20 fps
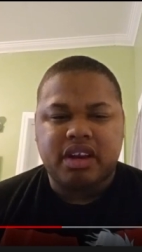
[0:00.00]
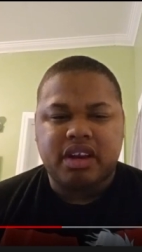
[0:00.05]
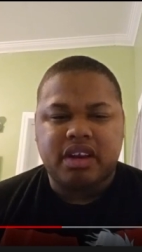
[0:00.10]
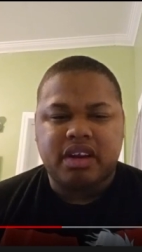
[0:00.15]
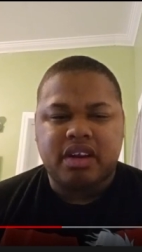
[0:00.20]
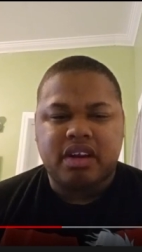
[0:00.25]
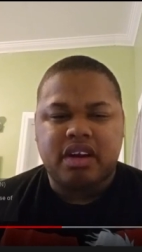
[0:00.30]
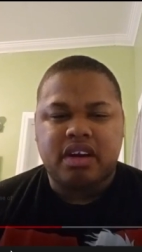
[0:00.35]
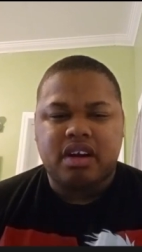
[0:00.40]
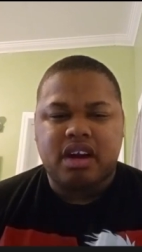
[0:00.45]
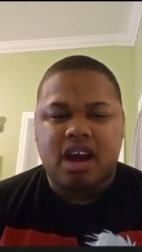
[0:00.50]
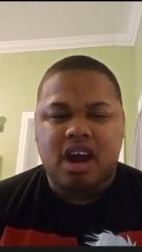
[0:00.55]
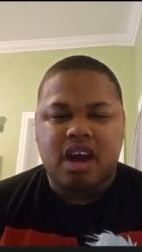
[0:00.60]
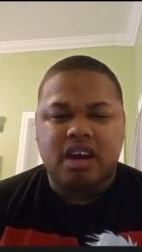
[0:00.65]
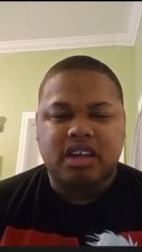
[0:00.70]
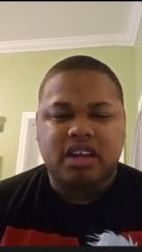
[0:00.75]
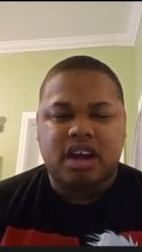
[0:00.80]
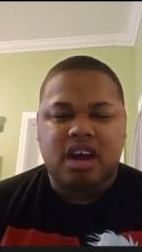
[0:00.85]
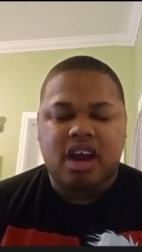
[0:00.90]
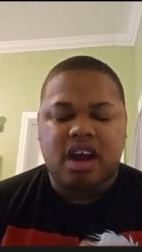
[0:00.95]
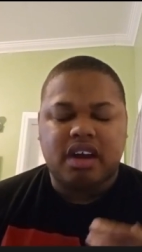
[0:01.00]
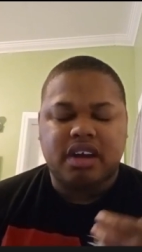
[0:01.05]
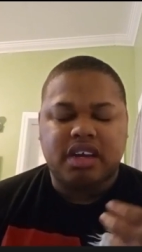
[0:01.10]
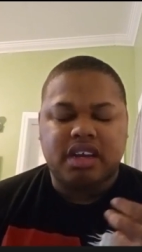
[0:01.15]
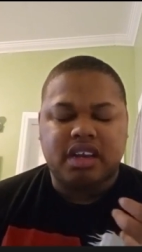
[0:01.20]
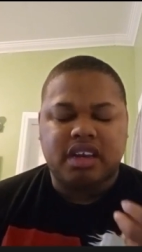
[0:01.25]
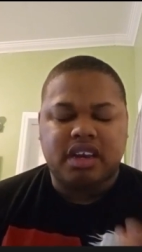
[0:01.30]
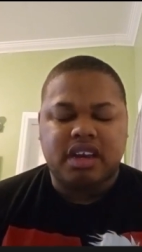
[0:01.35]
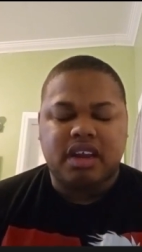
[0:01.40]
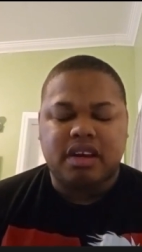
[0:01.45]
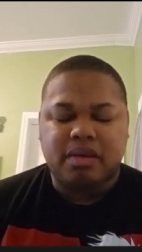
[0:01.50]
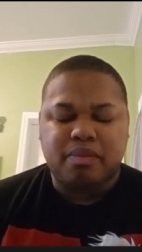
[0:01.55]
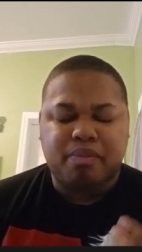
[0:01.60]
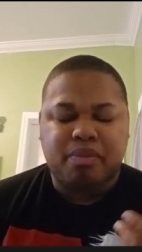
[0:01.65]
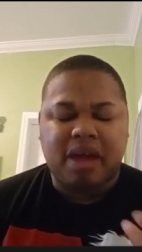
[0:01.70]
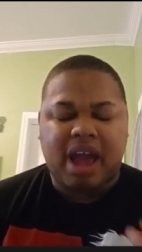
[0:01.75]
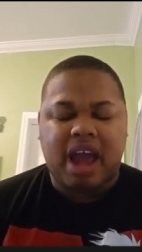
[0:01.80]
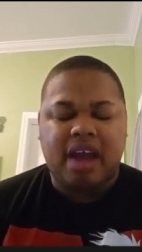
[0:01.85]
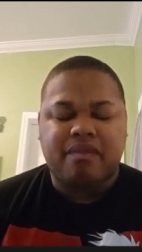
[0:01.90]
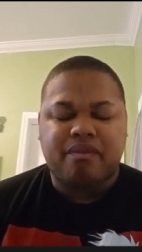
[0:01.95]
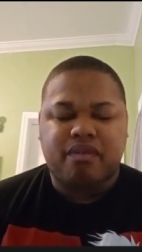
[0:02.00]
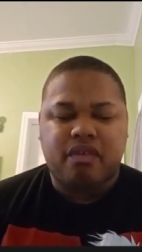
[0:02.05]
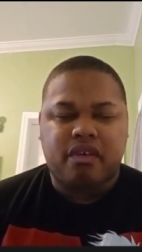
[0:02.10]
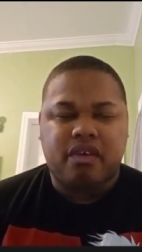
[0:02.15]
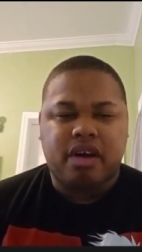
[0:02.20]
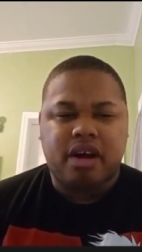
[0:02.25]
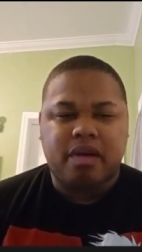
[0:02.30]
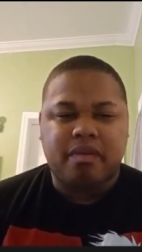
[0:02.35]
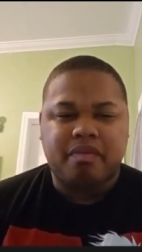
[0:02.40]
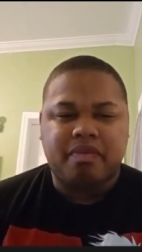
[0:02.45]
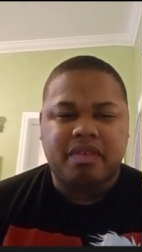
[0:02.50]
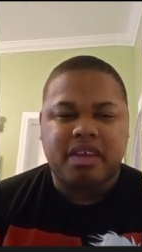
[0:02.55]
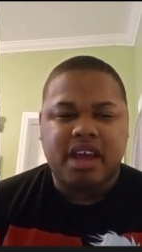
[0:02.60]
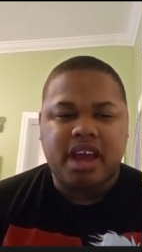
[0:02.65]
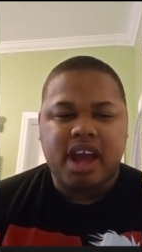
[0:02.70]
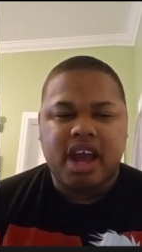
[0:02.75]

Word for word: On, on the platform,